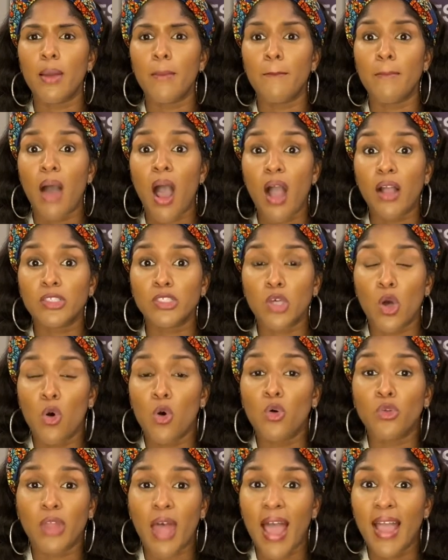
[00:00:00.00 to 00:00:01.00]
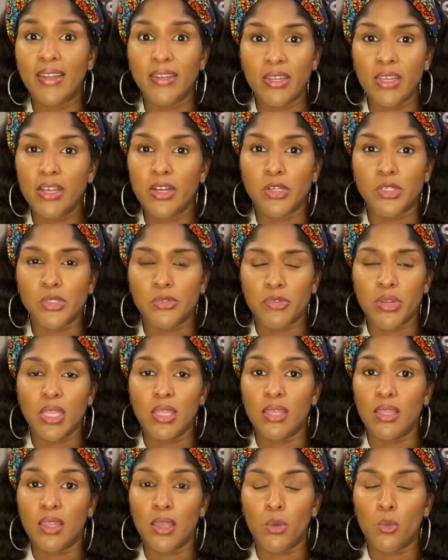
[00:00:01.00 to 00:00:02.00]
mocked old ideas,
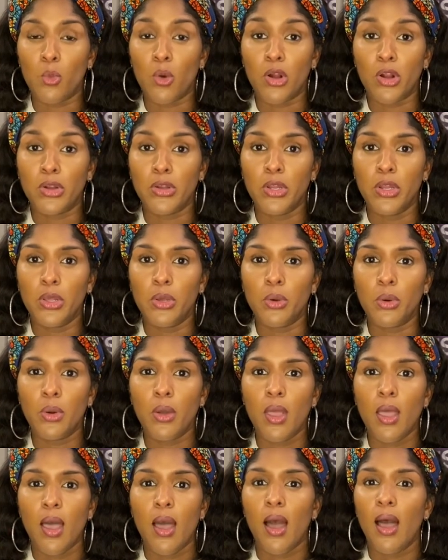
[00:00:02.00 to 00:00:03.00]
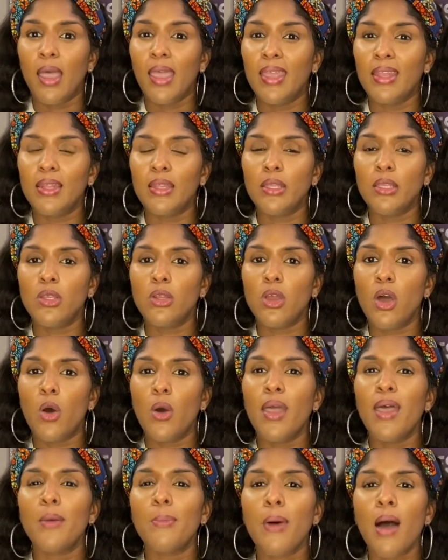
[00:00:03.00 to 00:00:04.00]
really. They weren't new. And, you know,
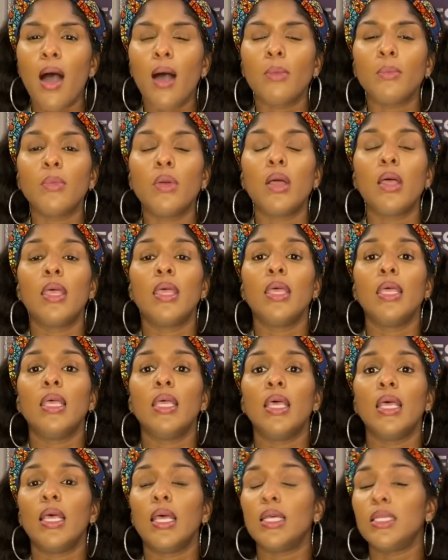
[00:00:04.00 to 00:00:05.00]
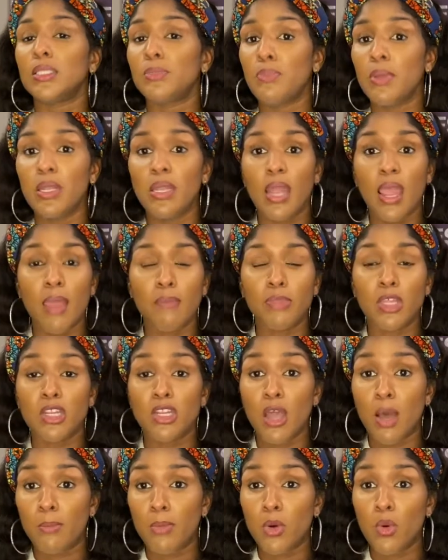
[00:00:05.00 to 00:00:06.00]
hip hop has been named the
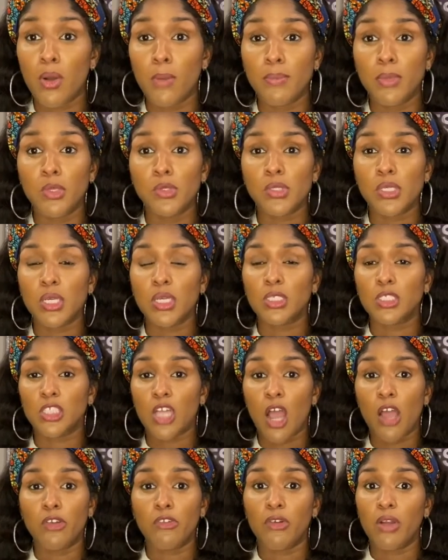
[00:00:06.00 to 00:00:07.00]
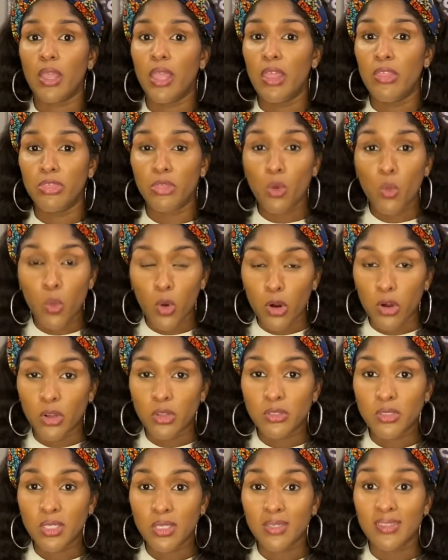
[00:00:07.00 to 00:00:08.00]
number one music genre in the
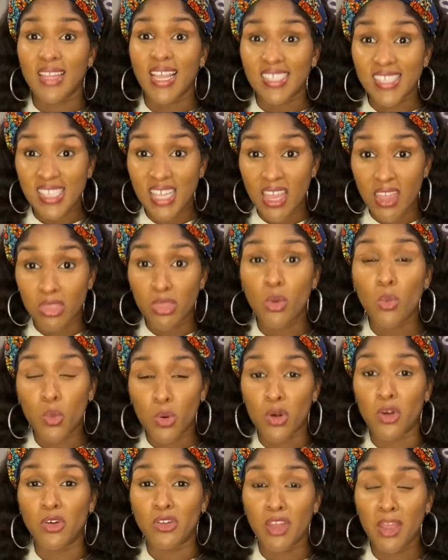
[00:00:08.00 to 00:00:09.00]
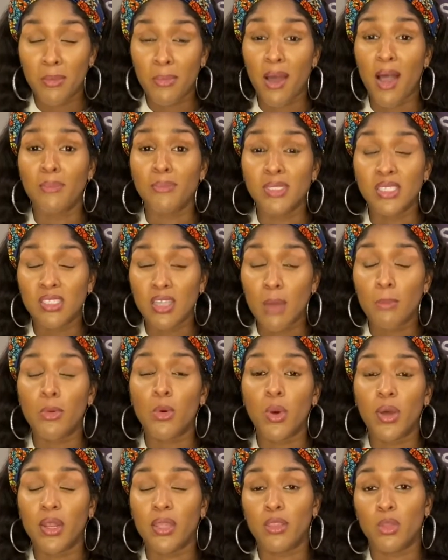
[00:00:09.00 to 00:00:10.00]
world. That's in the world. Hip hop is number
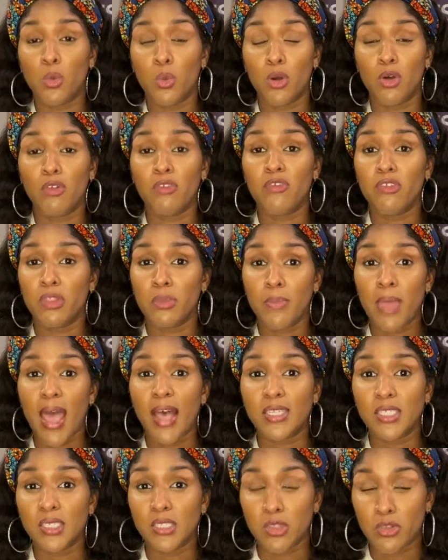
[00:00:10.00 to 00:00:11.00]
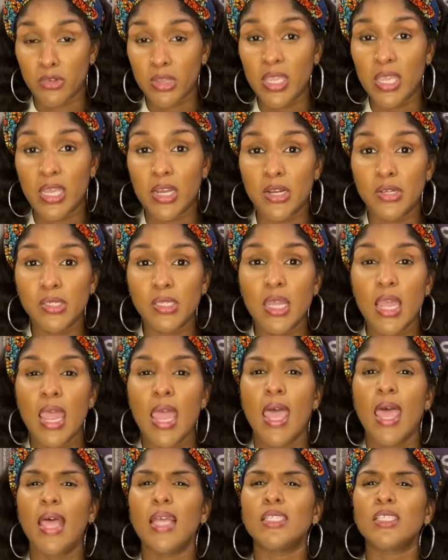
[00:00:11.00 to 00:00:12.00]
one in the world for the past three years.
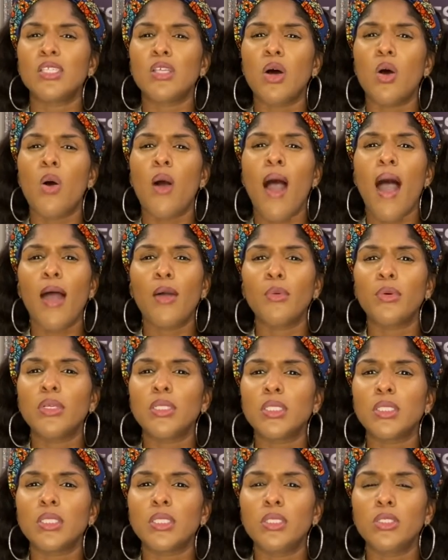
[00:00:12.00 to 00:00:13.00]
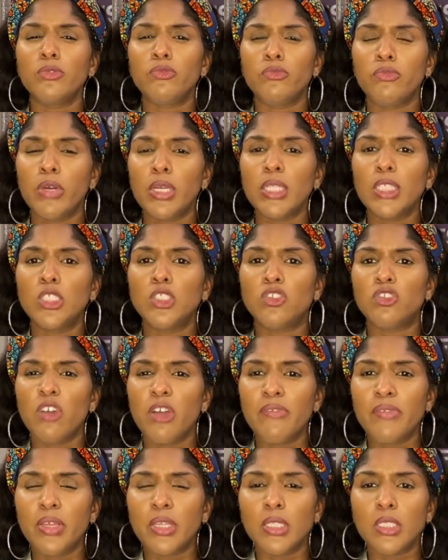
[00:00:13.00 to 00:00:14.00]
And so I was really
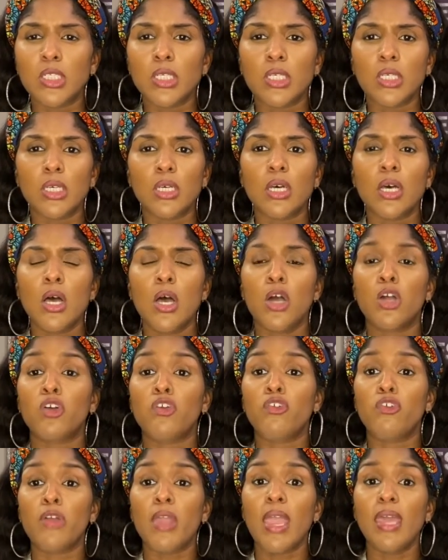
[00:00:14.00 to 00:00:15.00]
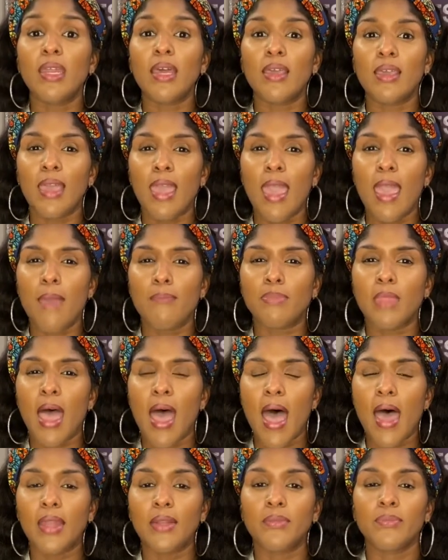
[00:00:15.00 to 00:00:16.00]
driven to create a game
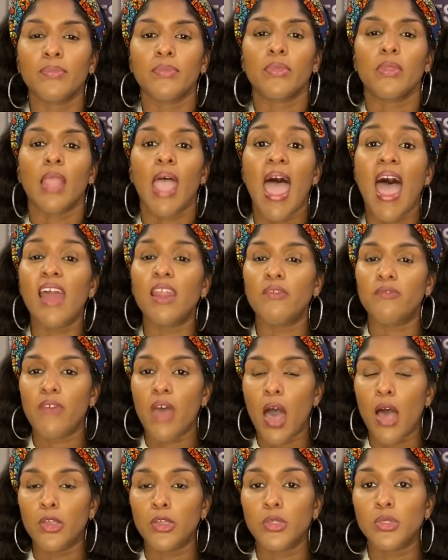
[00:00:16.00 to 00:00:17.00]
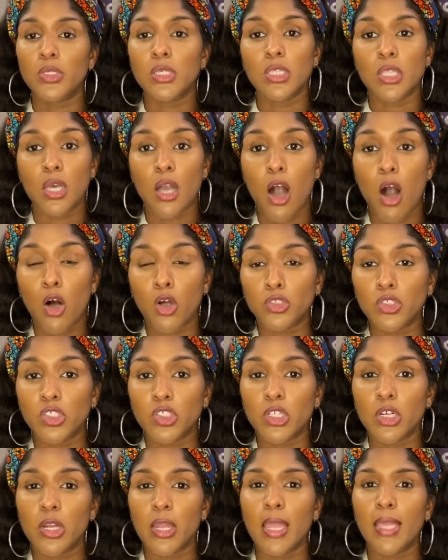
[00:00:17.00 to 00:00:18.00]
that added value to the
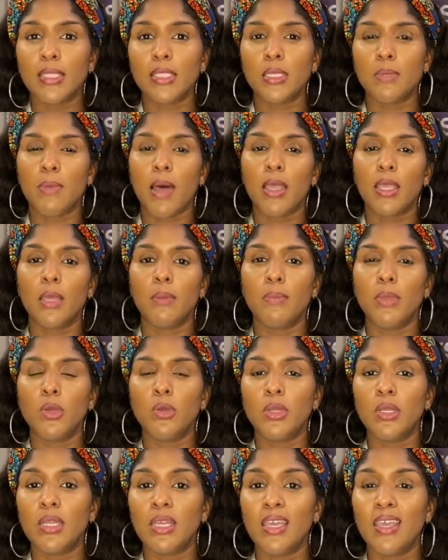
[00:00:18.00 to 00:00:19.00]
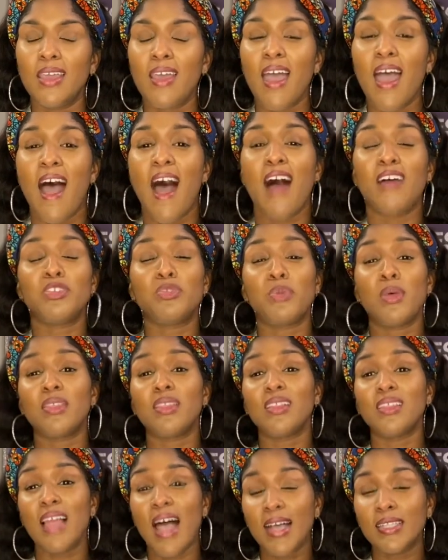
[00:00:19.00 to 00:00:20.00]
culture and to my community. I spent the
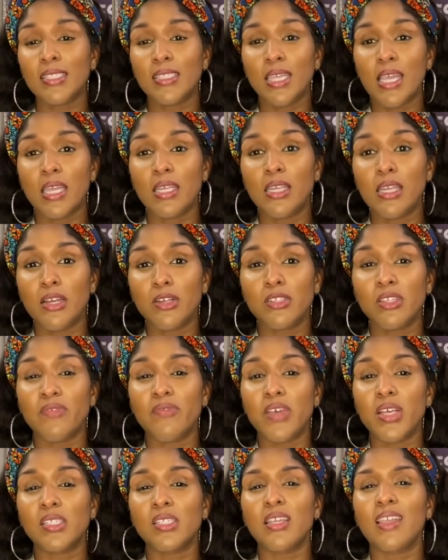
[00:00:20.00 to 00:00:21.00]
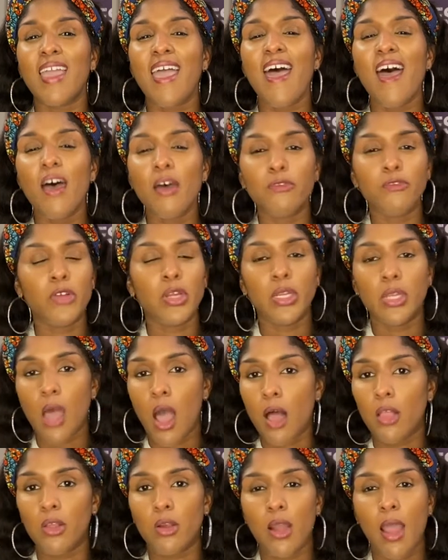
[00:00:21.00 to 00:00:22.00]
last 10 years investing every
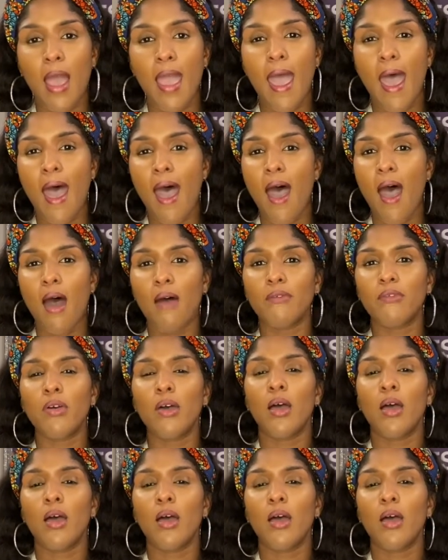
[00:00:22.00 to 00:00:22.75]
dollar I have